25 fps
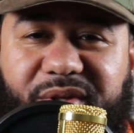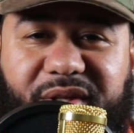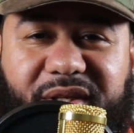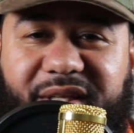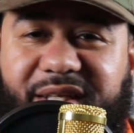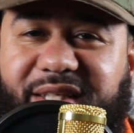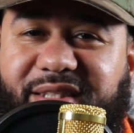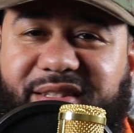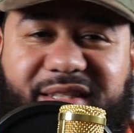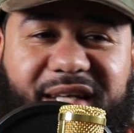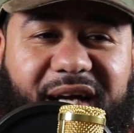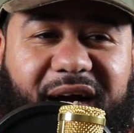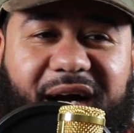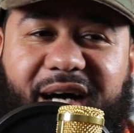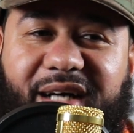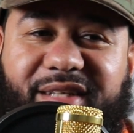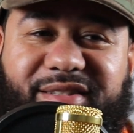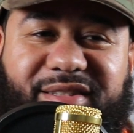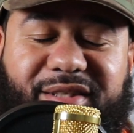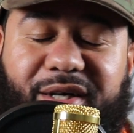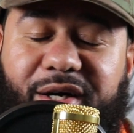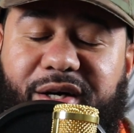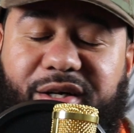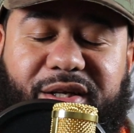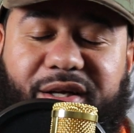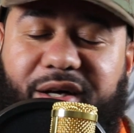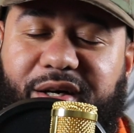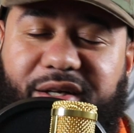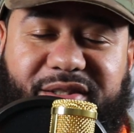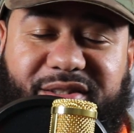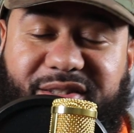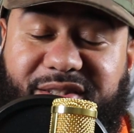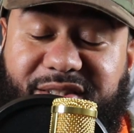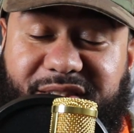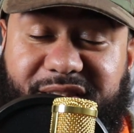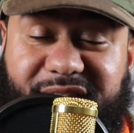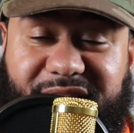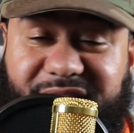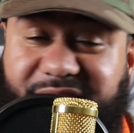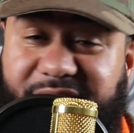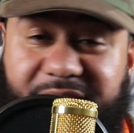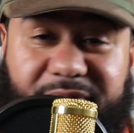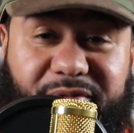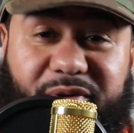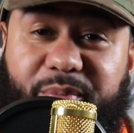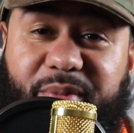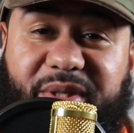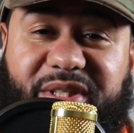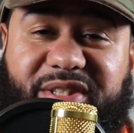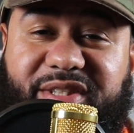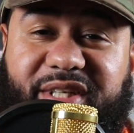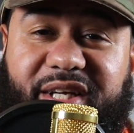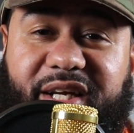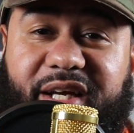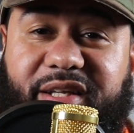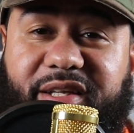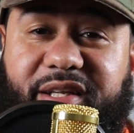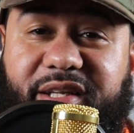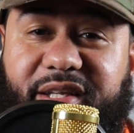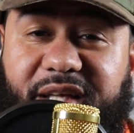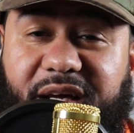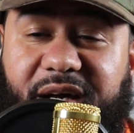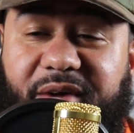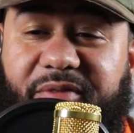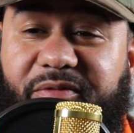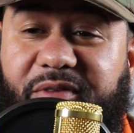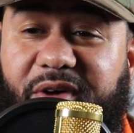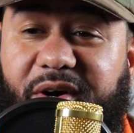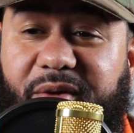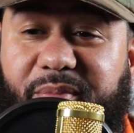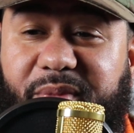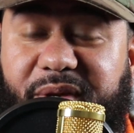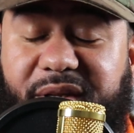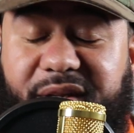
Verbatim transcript: These guys uh, uh, just seem to be scared to death of him.